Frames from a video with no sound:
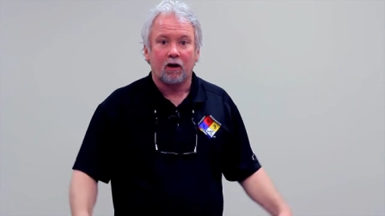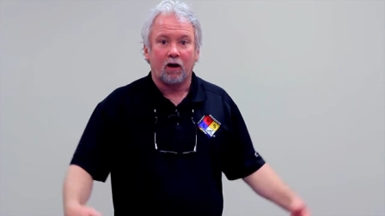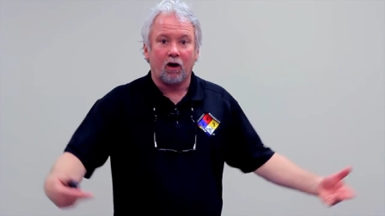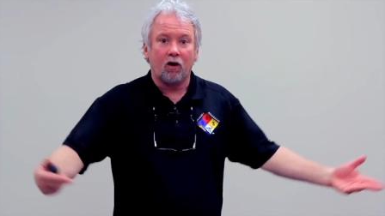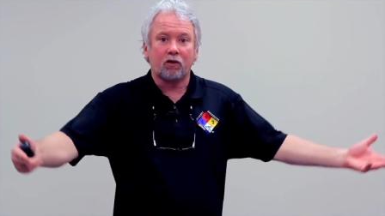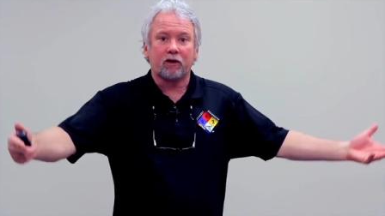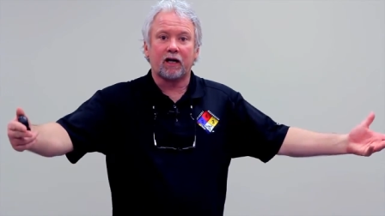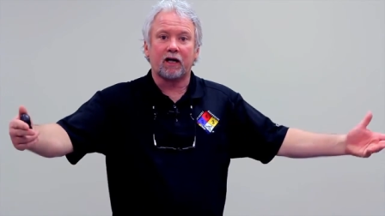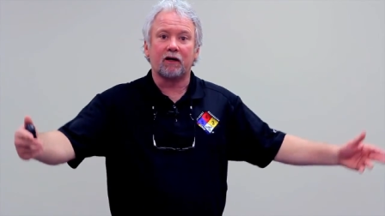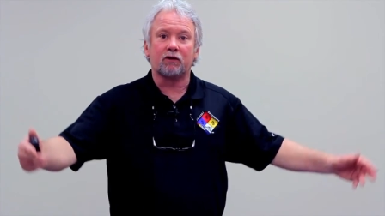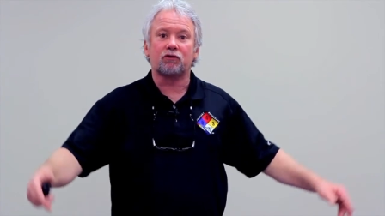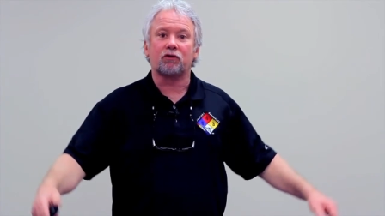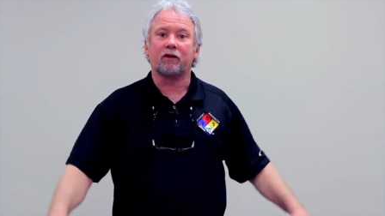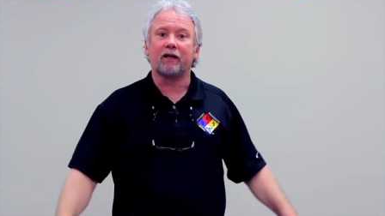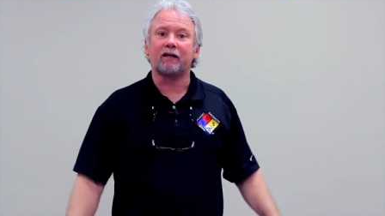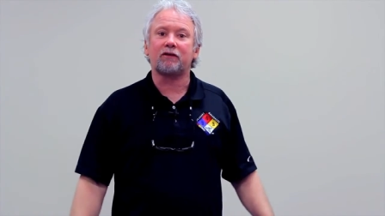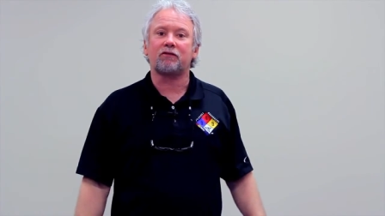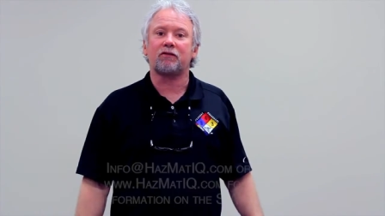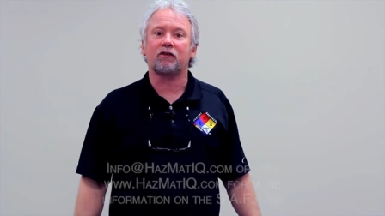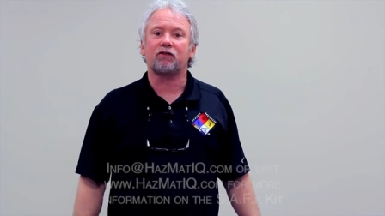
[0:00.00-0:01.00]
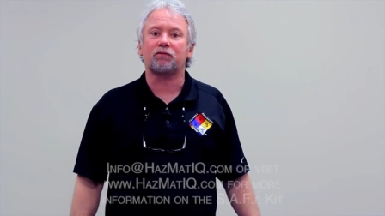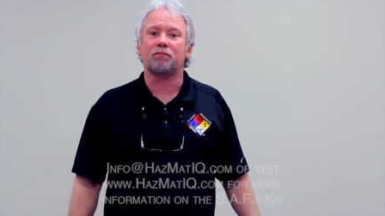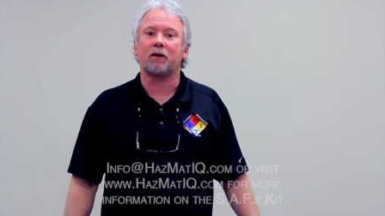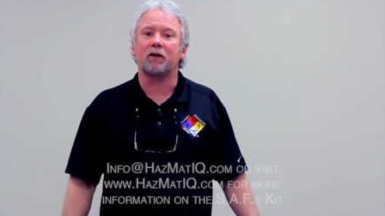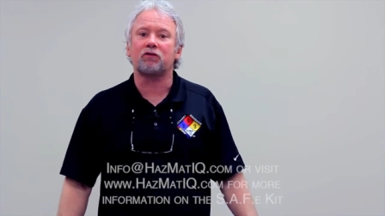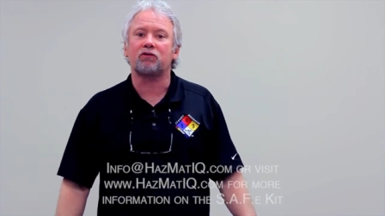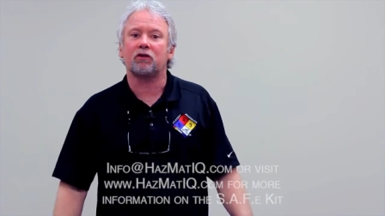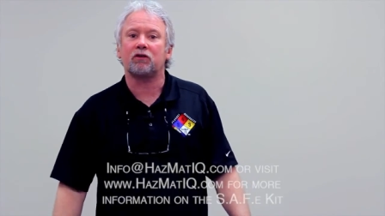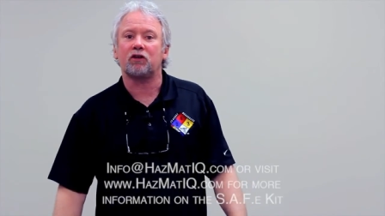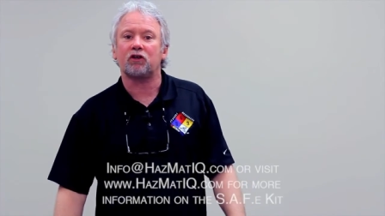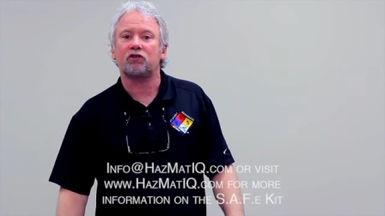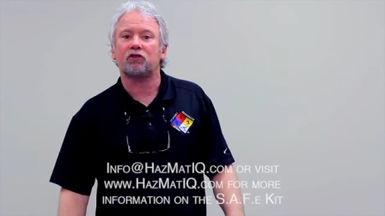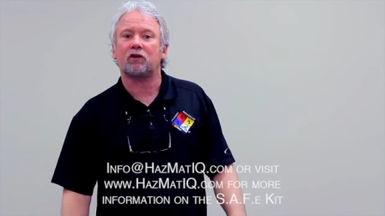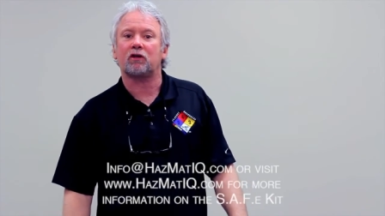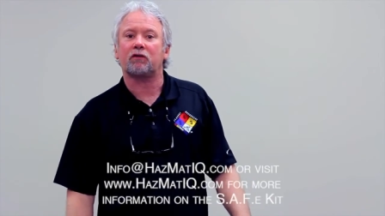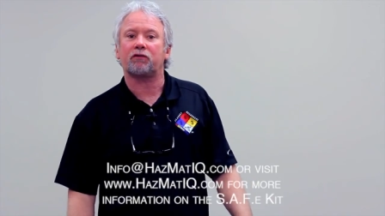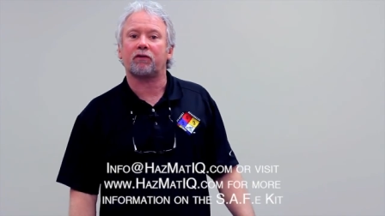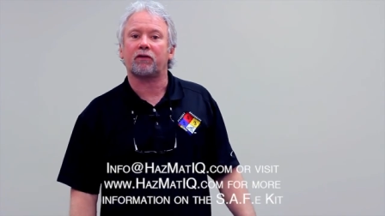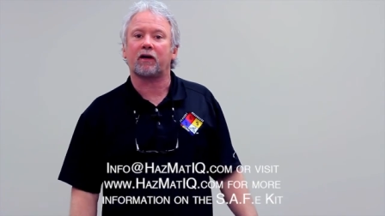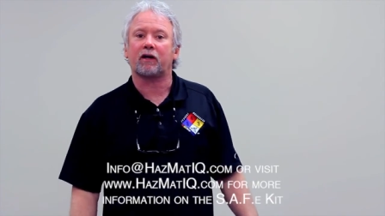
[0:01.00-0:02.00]
Okay, so that's this month's edition
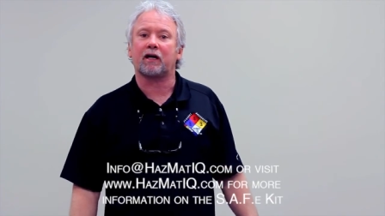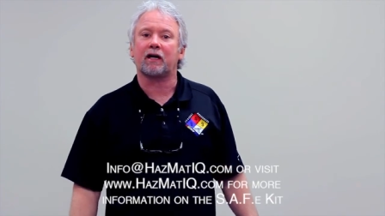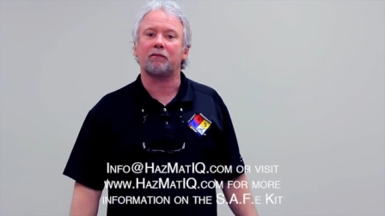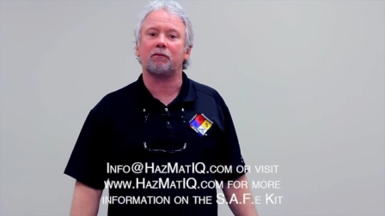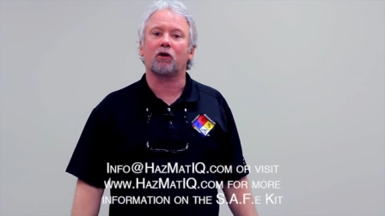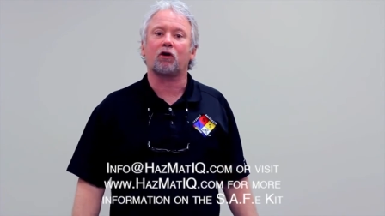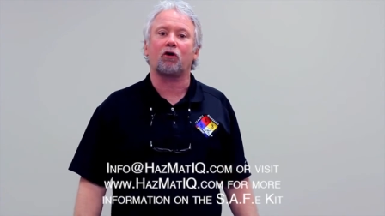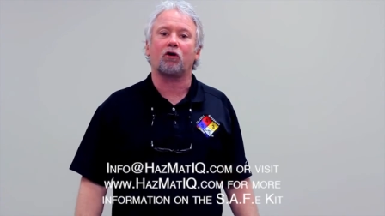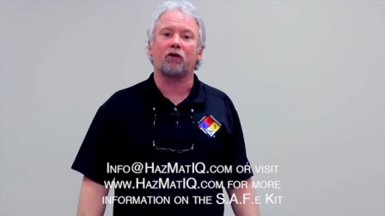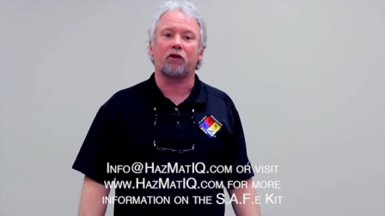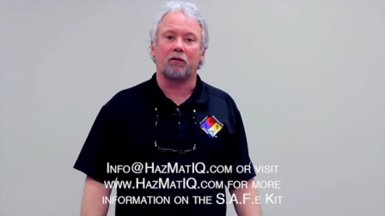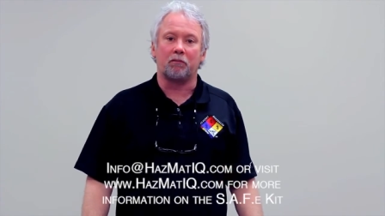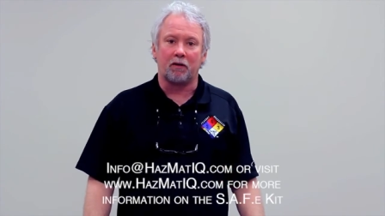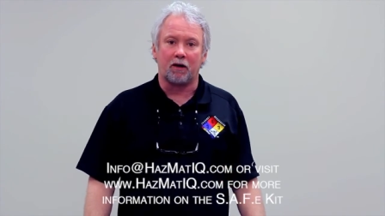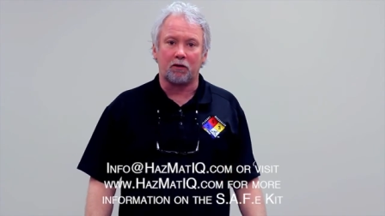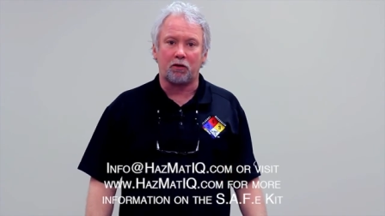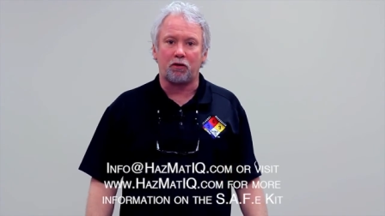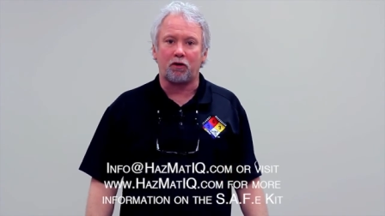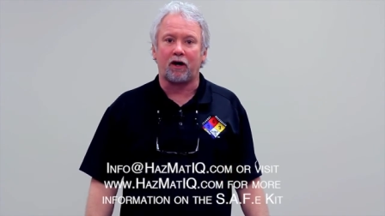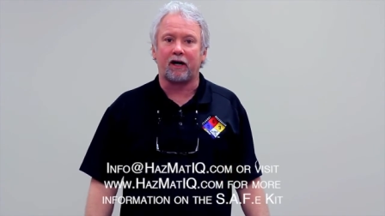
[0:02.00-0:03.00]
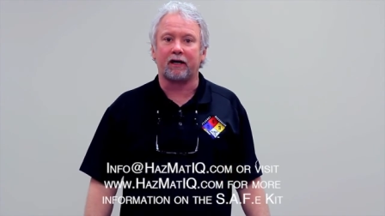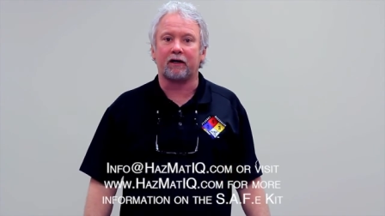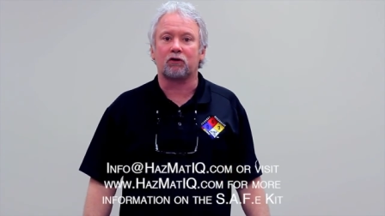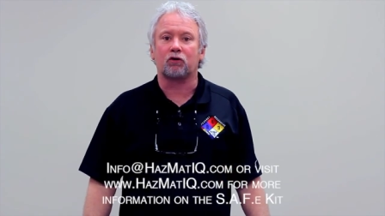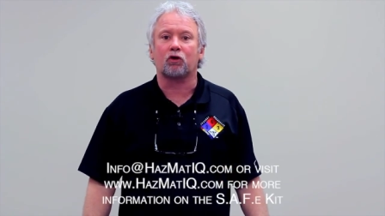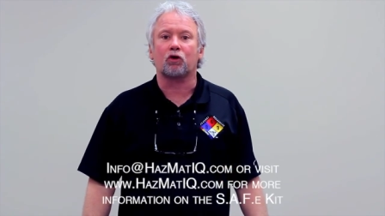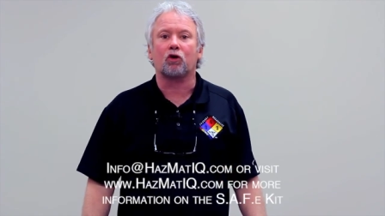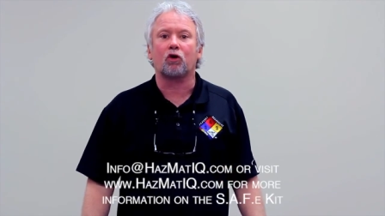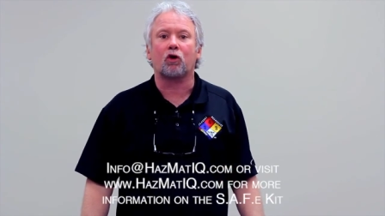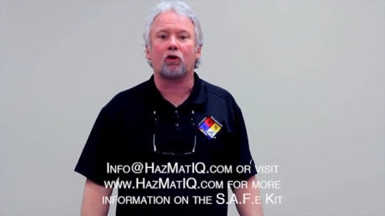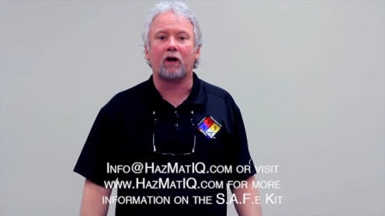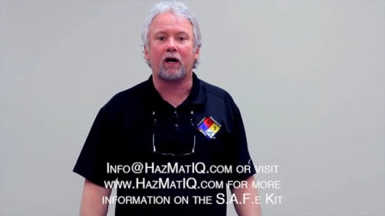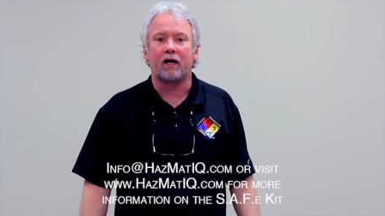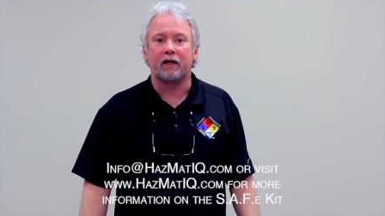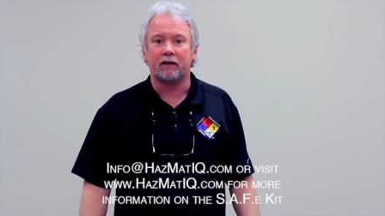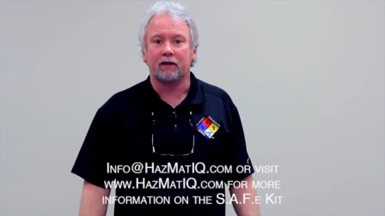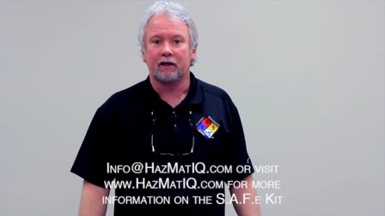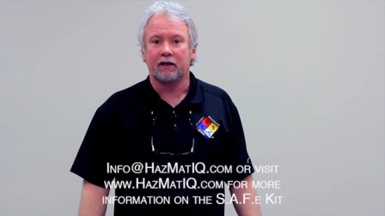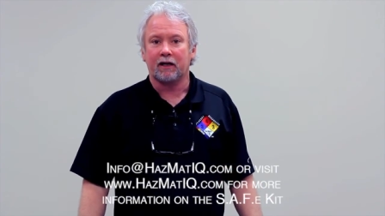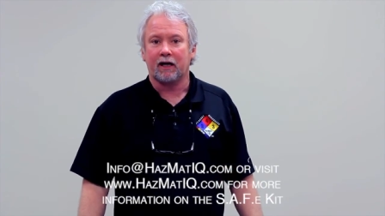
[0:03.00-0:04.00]
of the Chemical of the Month, Thionyl Chloride.